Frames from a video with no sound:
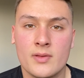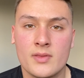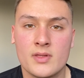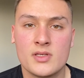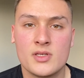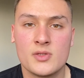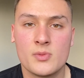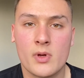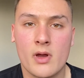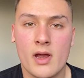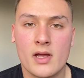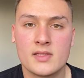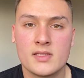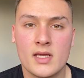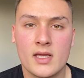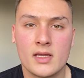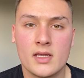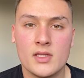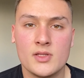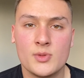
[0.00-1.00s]
This is where I
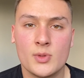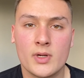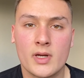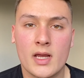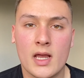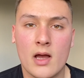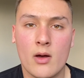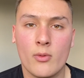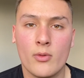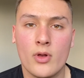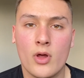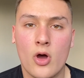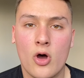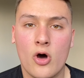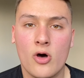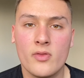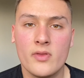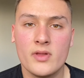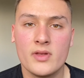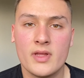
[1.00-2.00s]
take into account
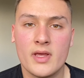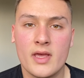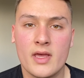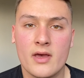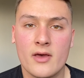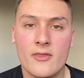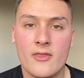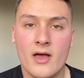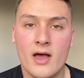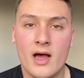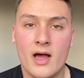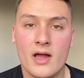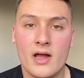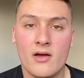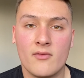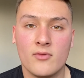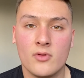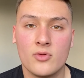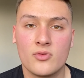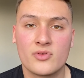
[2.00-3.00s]
all the data that I
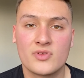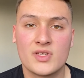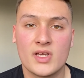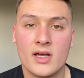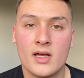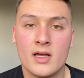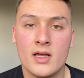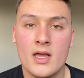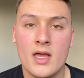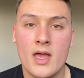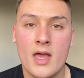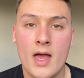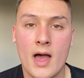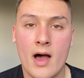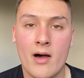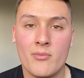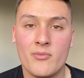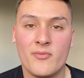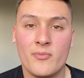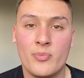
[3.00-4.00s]
have looked at
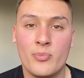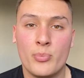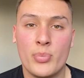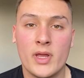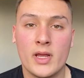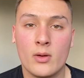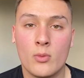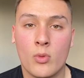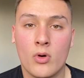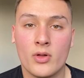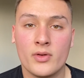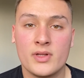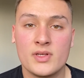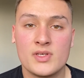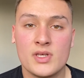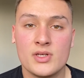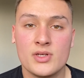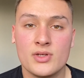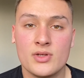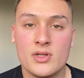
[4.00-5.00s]
and pick what
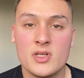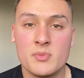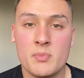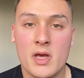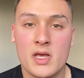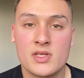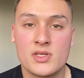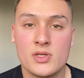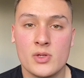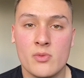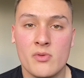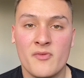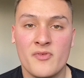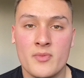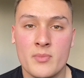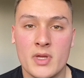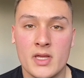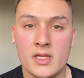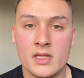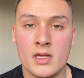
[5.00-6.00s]
decision is best suited for
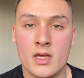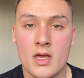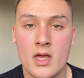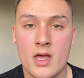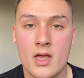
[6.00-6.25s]
me.